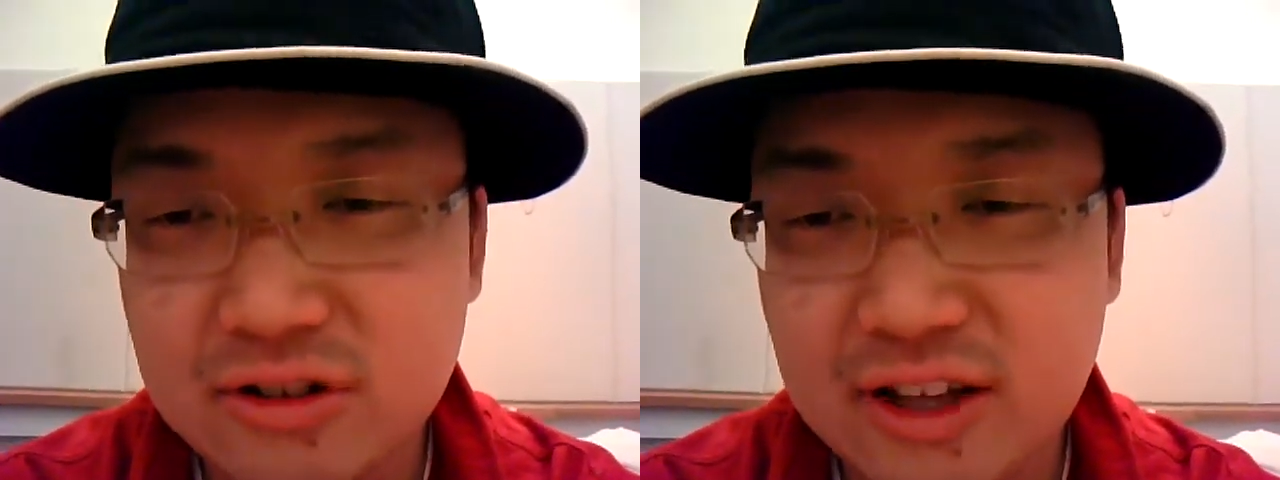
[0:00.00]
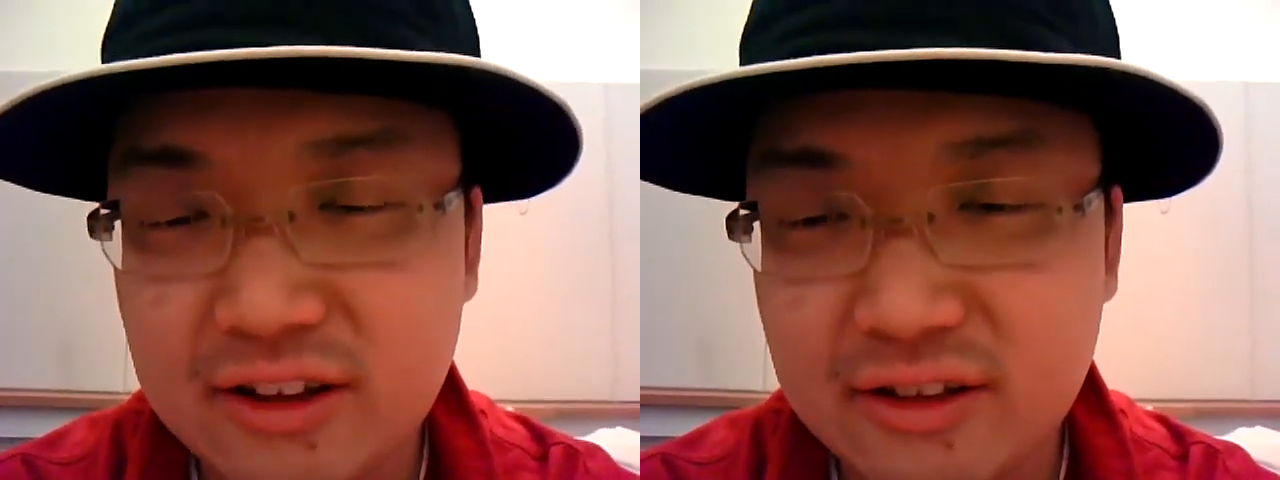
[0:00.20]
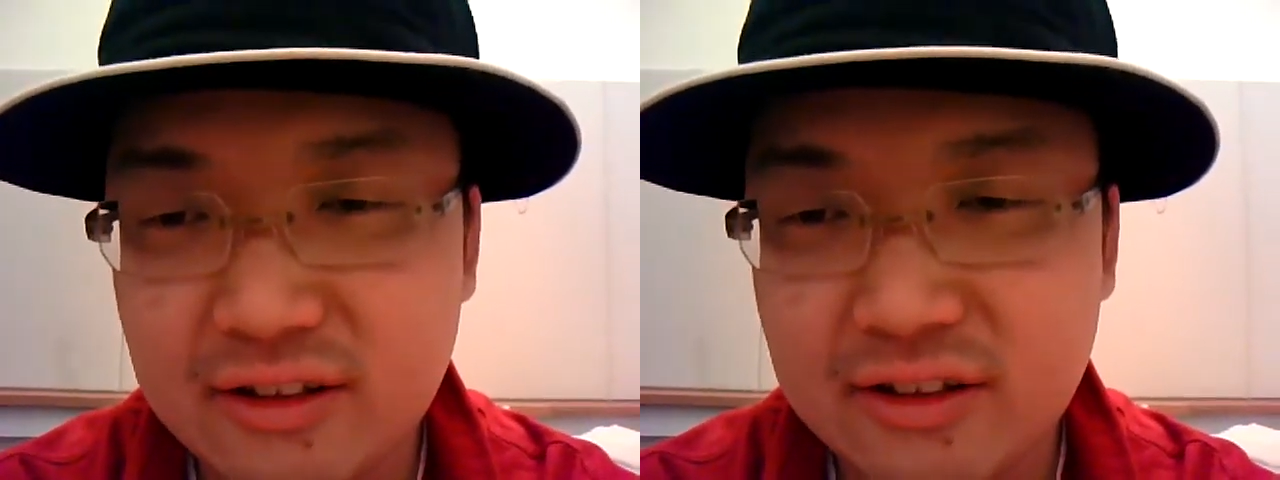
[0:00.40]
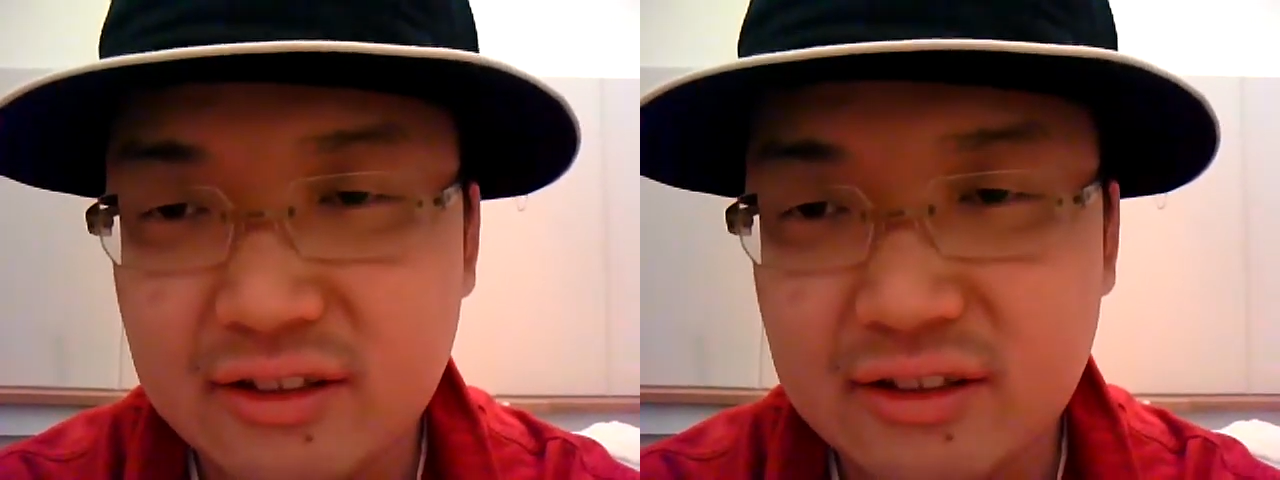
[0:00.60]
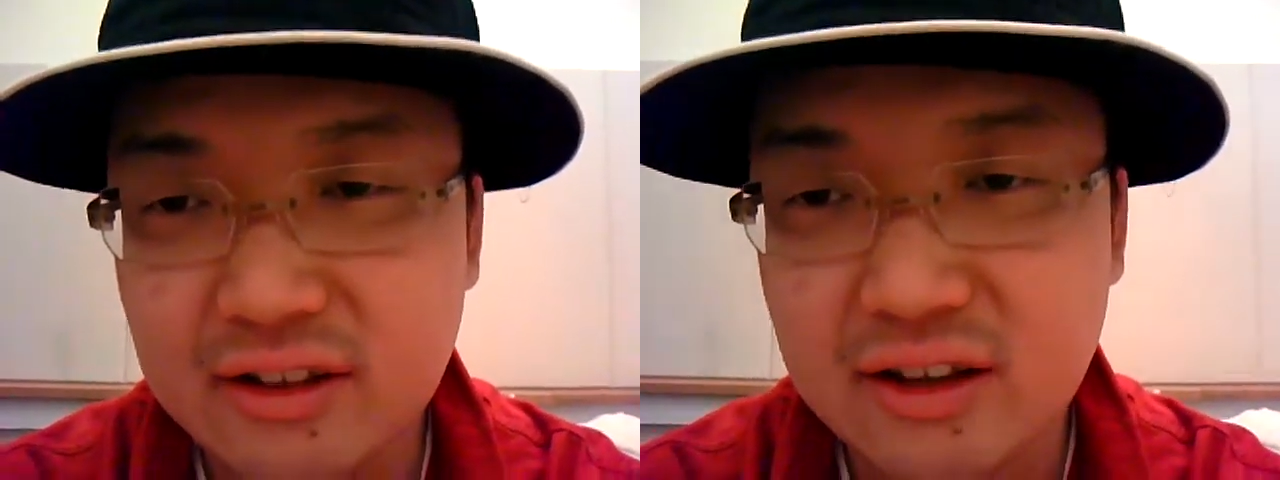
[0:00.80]
than,
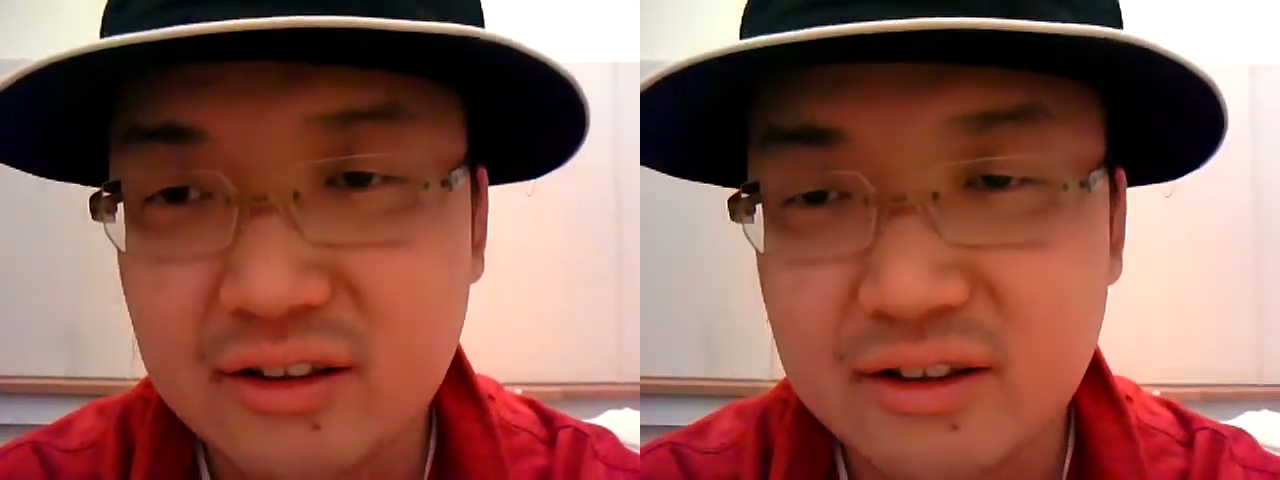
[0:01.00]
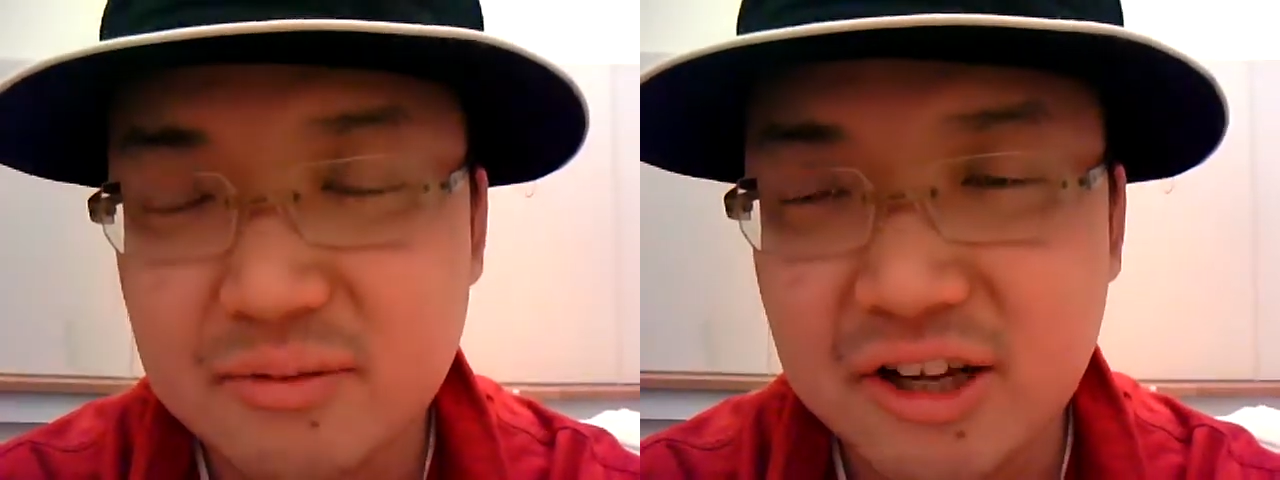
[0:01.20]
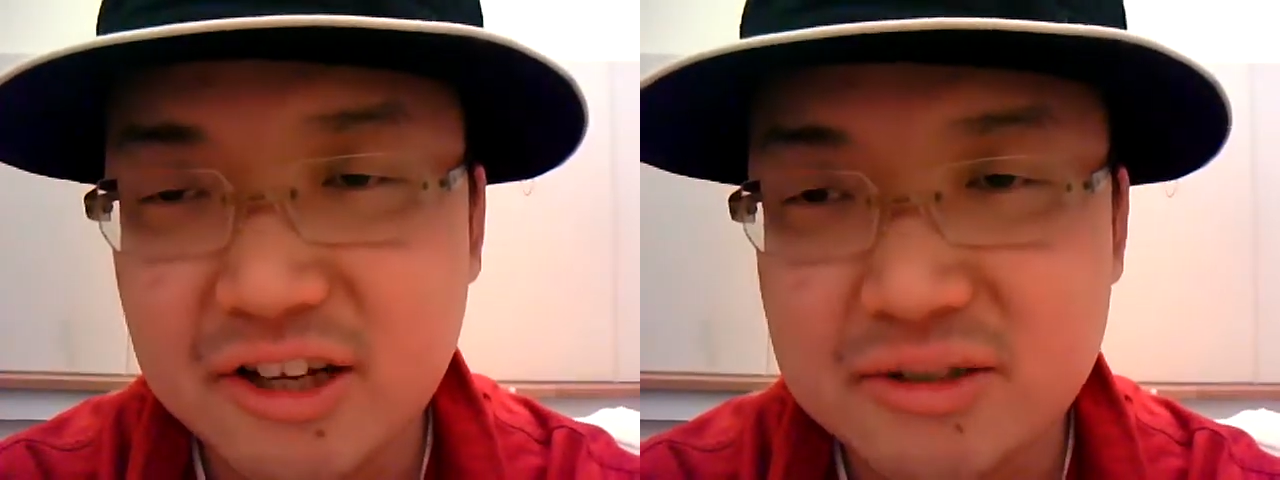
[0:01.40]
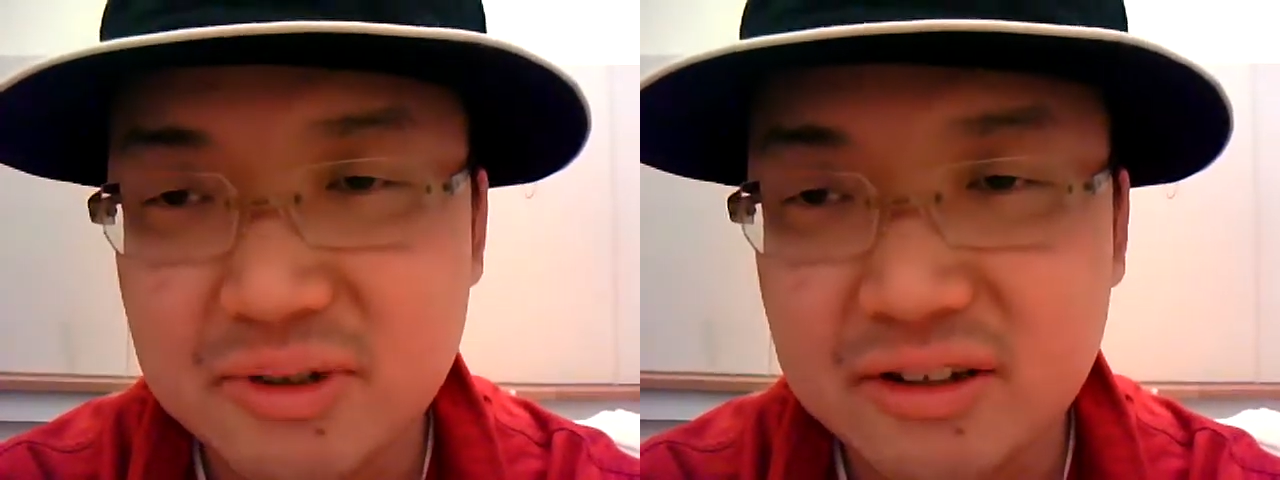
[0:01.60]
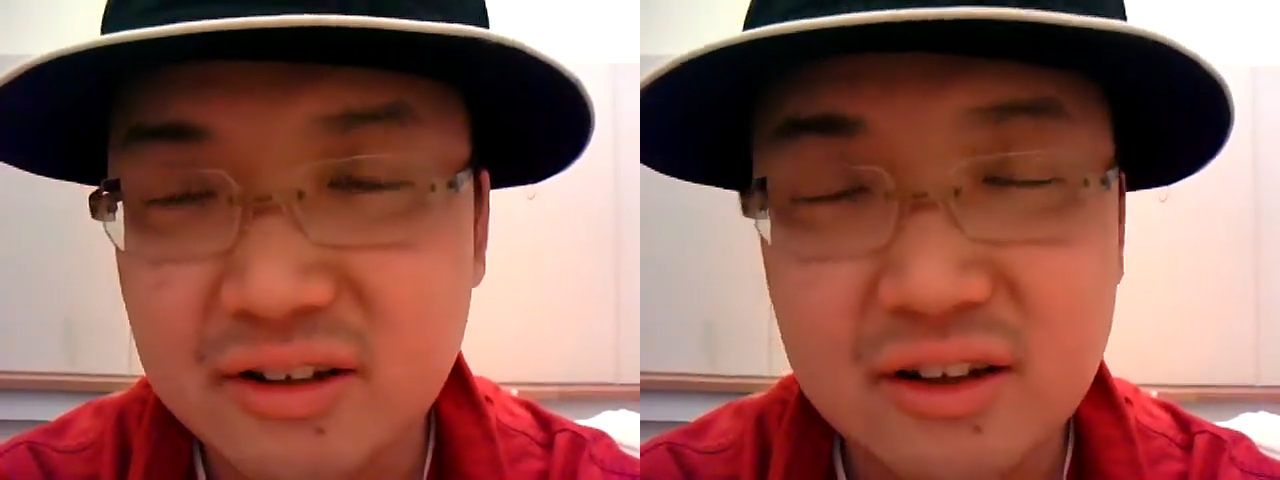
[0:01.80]
than management.